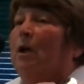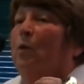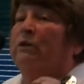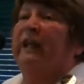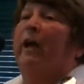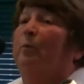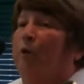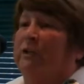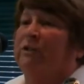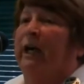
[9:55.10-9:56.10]
was
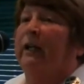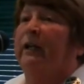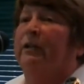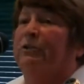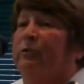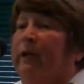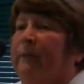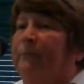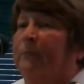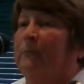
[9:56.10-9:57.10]
airbrushed out of history.
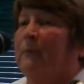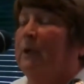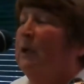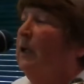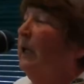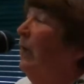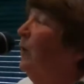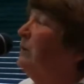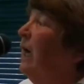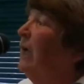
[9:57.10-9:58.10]
Now,
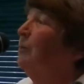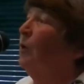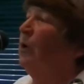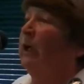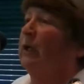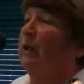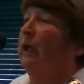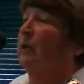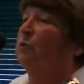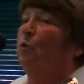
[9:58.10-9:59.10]
as a Hibernian
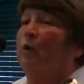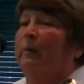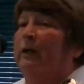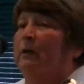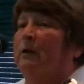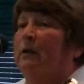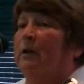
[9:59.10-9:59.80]
and as a woman,